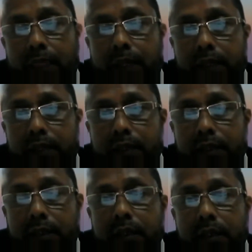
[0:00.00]

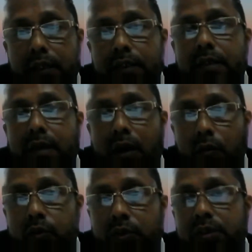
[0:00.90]
the learned
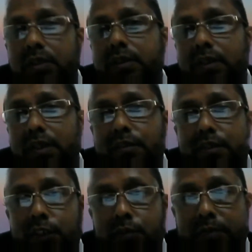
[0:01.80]
crowd
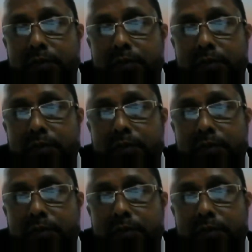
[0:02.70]
listening to